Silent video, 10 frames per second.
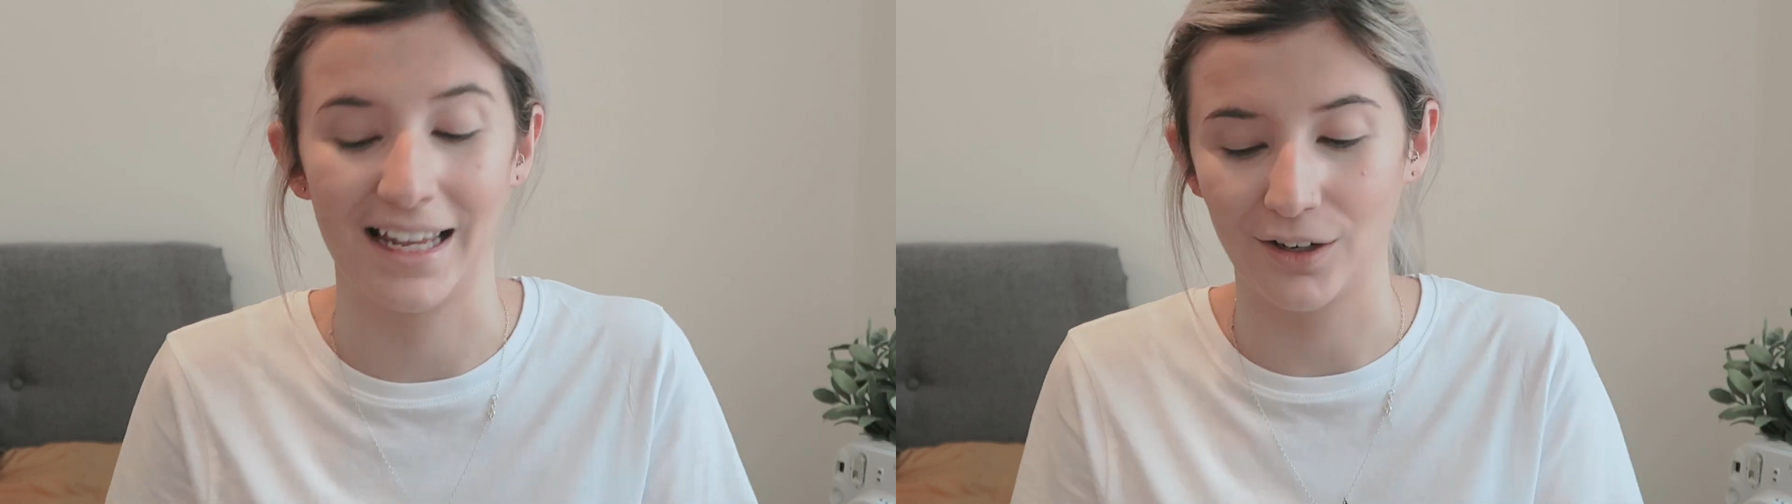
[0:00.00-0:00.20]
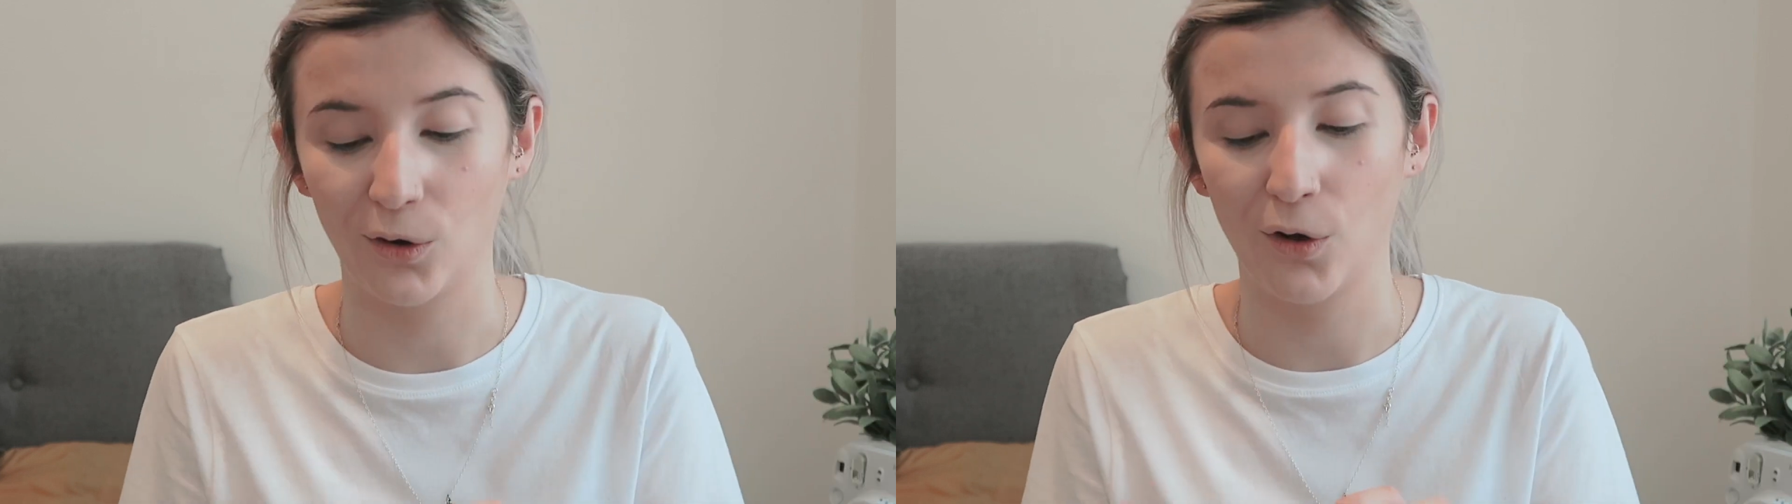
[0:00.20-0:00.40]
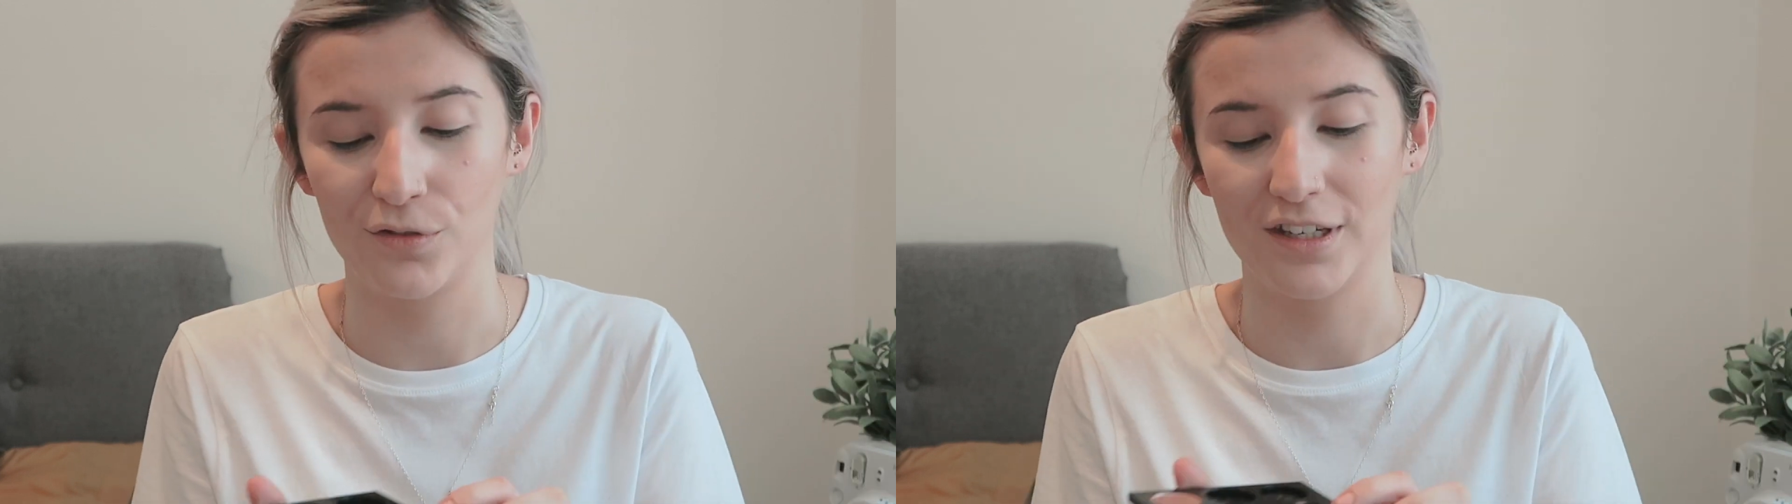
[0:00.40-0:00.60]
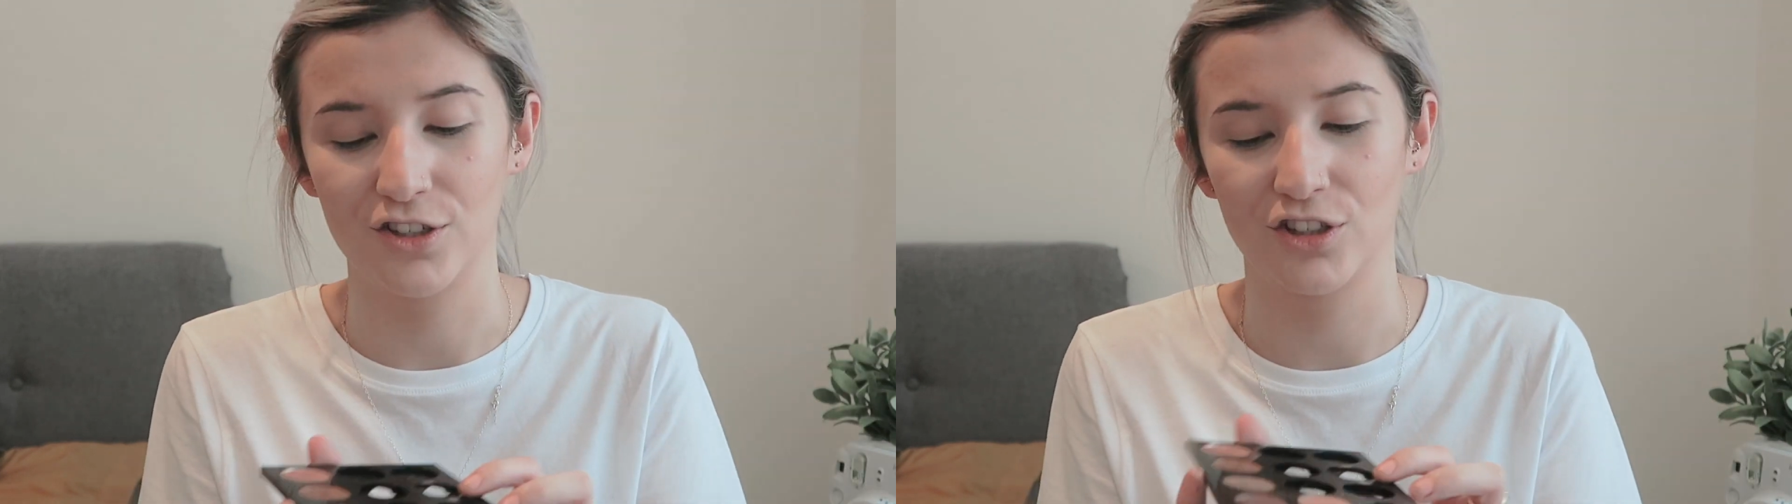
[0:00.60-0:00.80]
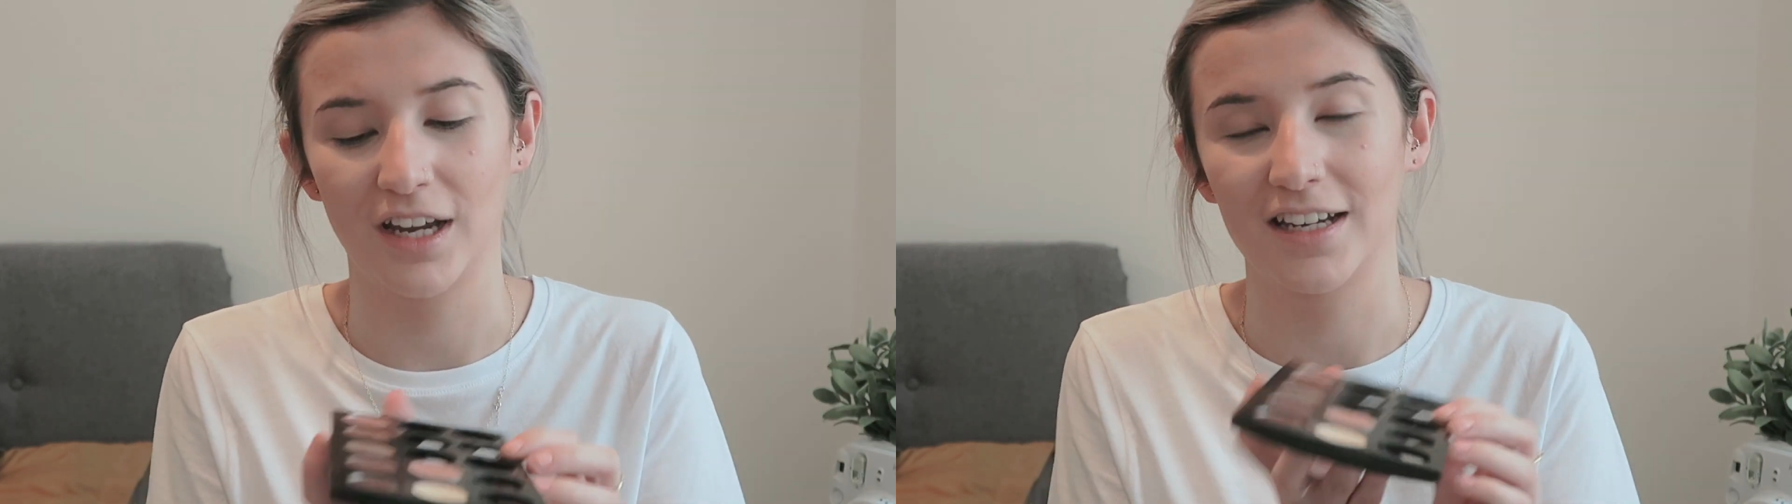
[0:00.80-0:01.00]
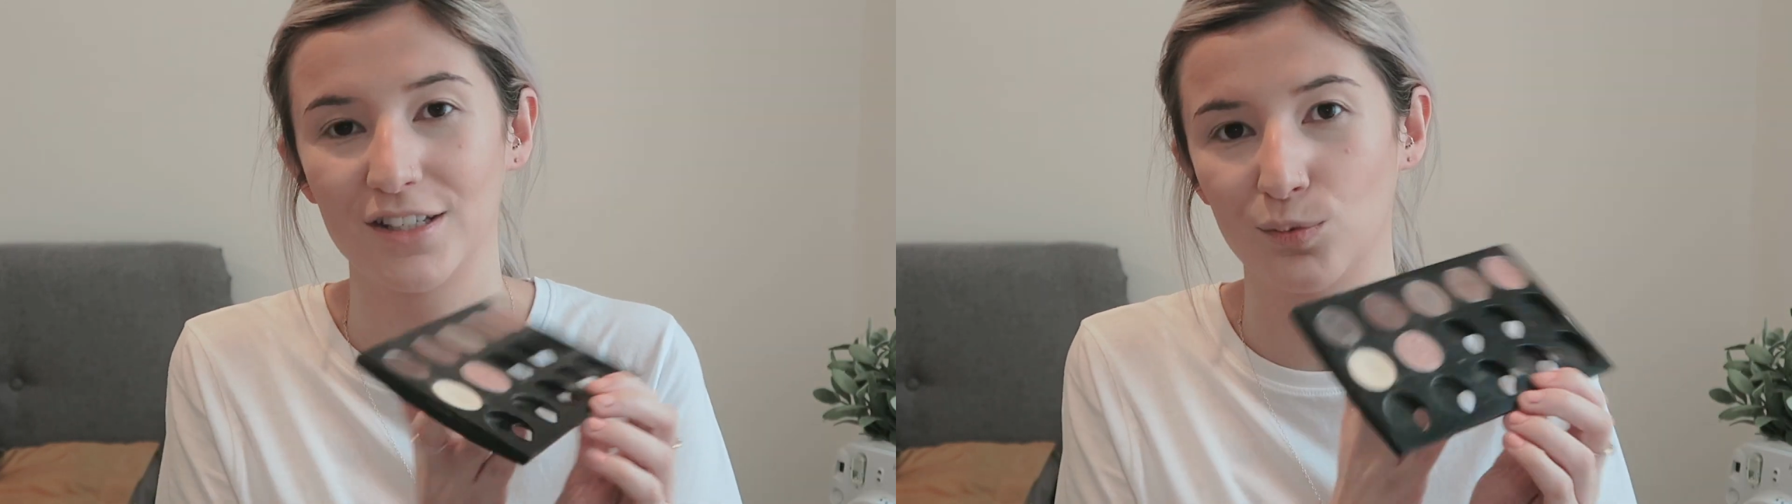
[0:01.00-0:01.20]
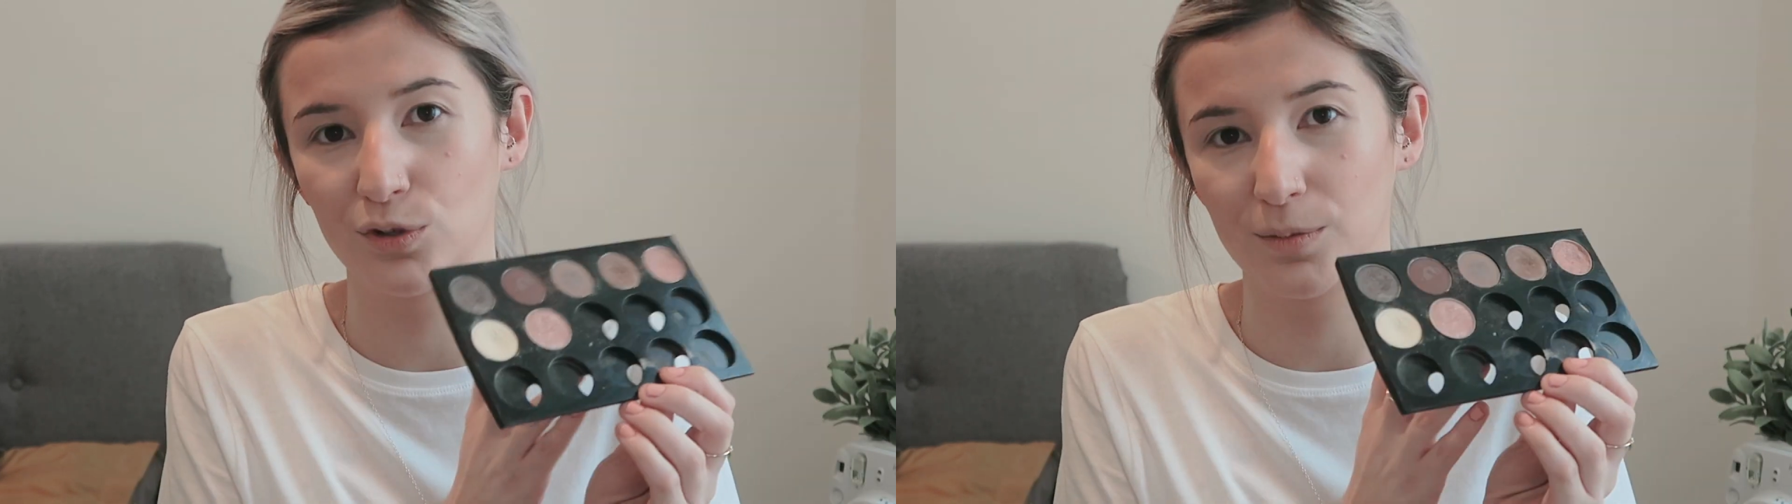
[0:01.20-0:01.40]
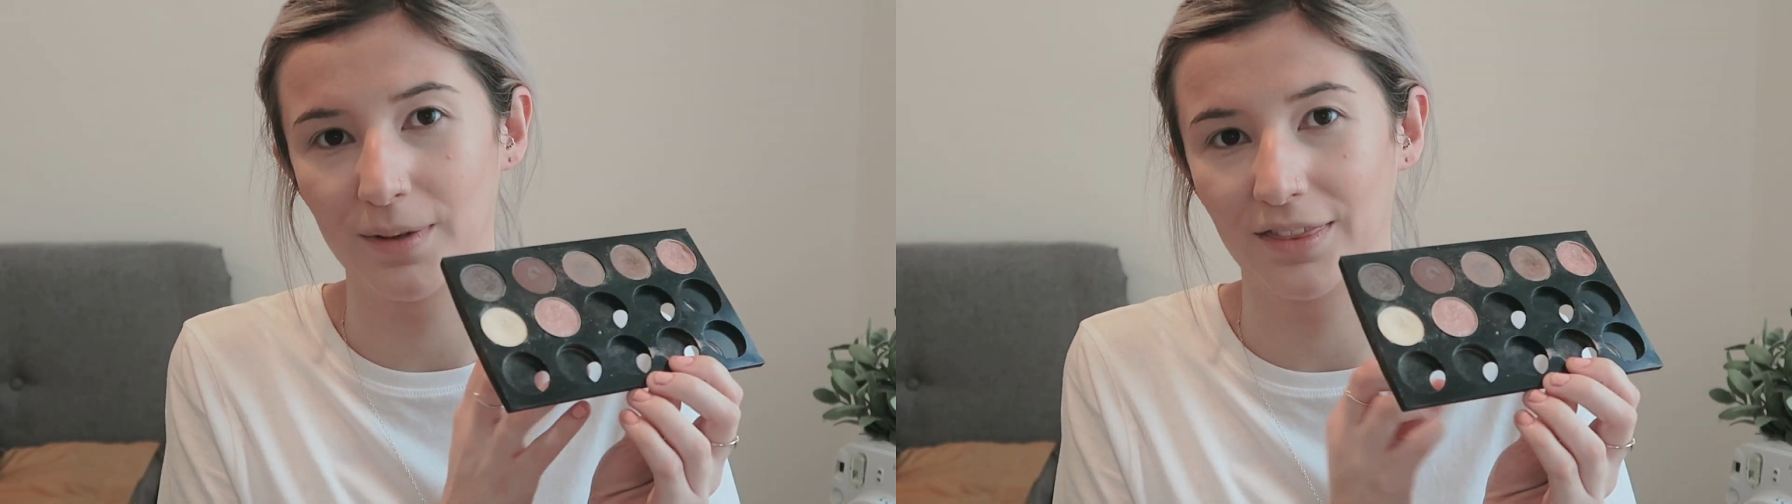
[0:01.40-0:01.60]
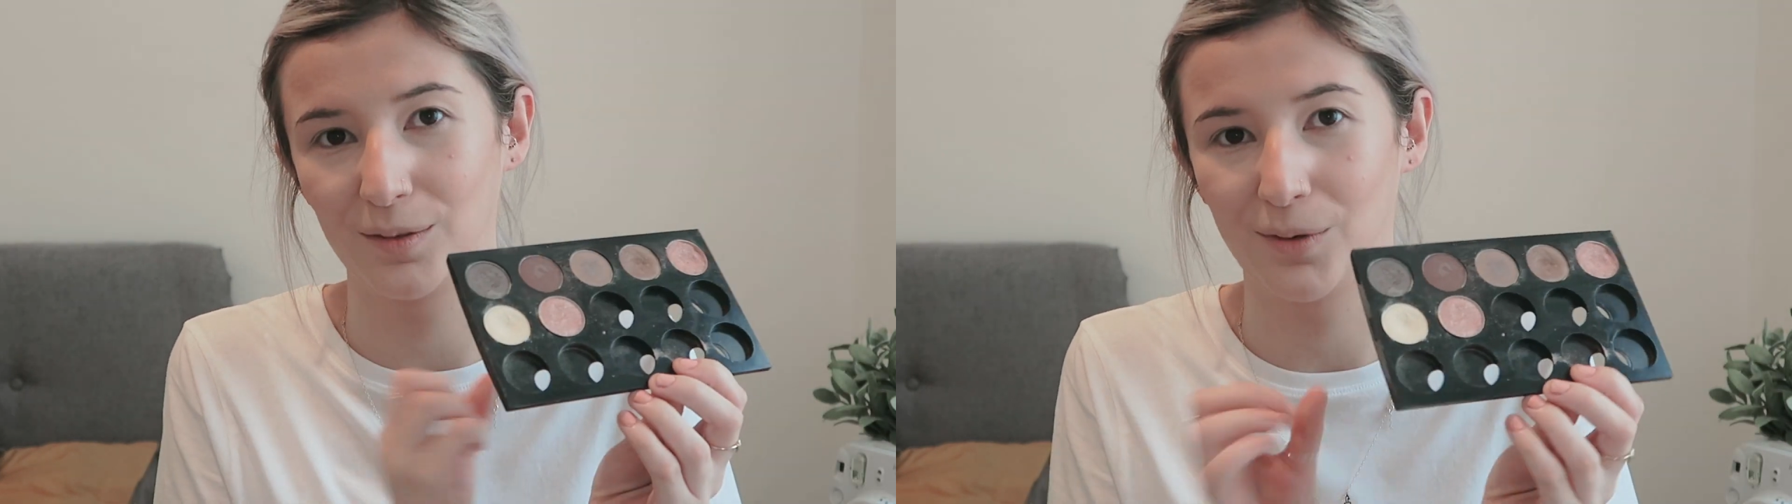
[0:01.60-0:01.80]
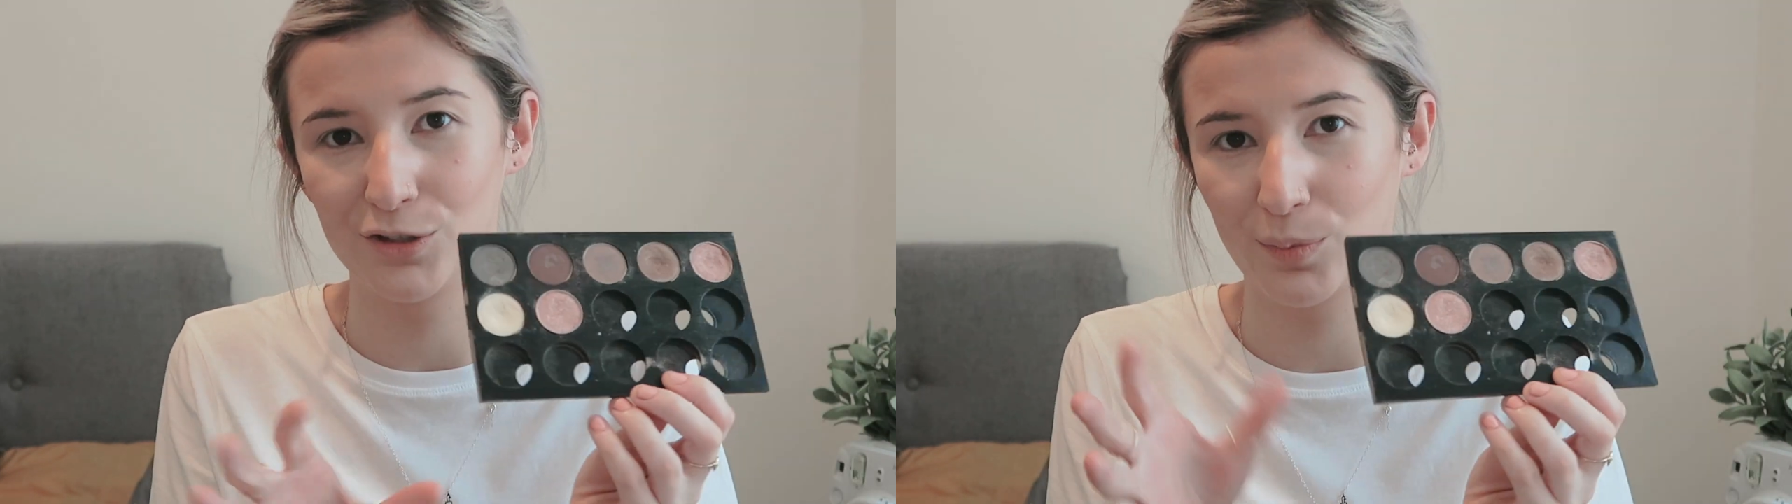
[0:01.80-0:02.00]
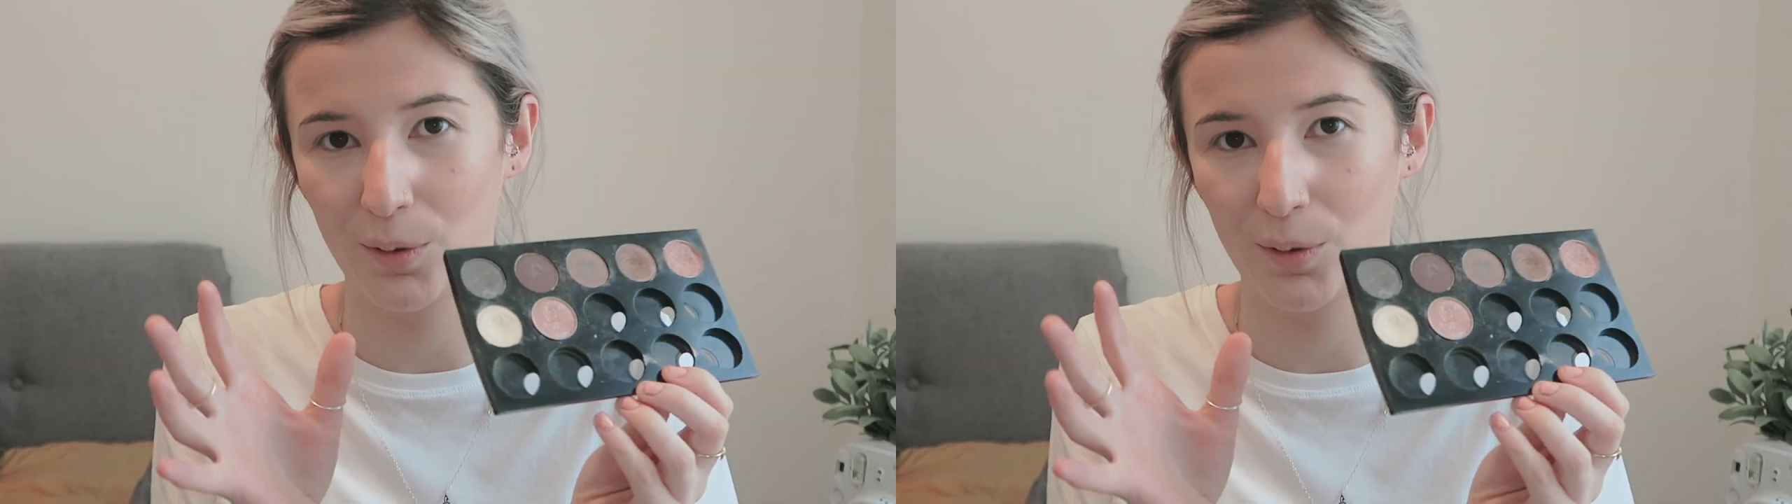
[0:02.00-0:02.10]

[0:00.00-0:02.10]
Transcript: and a lot of these shades would have been the most